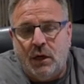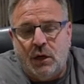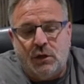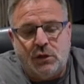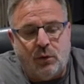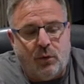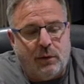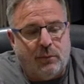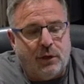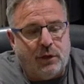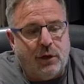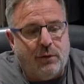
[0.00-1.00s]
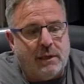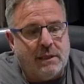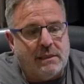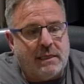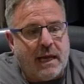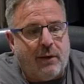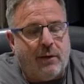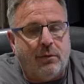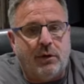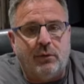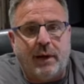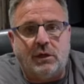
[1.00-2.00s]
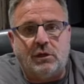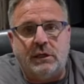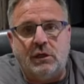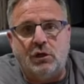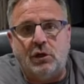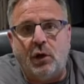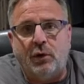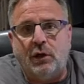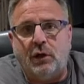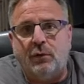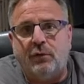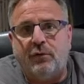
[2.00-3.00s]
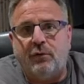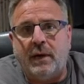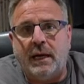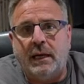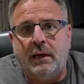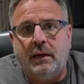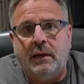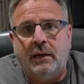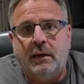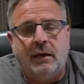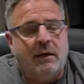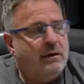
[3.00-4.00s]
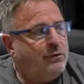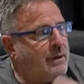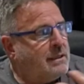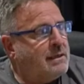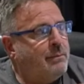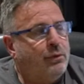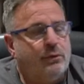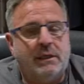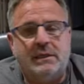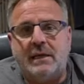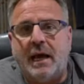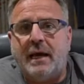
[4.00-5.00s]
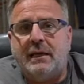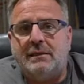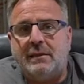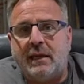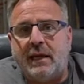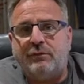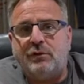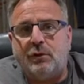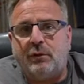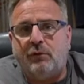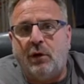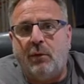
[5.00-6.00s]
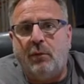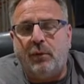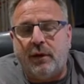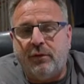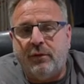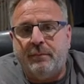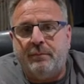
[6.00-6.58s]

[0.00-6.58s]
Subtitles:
So what I'm going to do is now I'm going to actually show you three simple designs that I've sort of come up with